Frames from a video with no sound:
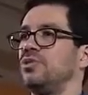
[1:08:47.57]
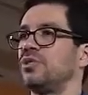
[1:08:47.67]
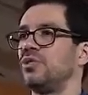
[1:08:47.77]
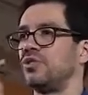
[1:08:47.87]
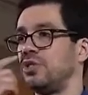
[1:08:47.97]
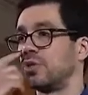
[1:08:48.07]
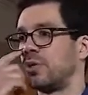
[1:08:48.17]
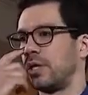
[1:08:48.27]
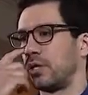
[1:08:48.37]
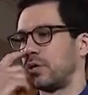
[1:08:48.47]
you is going to see
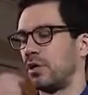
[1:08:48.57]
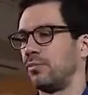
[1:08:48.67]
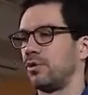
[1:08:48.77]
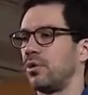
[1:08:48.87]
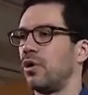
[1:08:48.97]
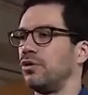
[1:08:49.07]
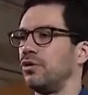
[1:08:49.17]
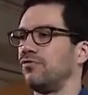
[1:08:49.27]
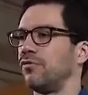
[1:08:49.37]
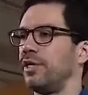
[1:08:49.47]
your credit card number. All
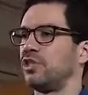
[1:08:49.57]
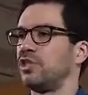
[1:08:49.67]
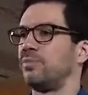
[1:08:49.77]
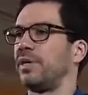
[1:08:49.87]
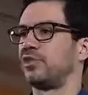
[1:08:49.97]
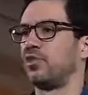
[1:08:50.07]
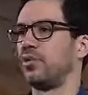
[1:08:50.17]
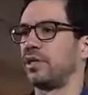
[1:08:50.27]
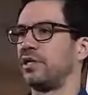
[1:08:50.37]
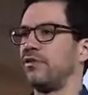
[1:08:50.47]
your information is passed
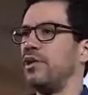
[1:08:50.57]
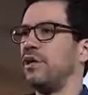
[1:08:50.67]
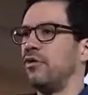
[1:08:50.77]
directly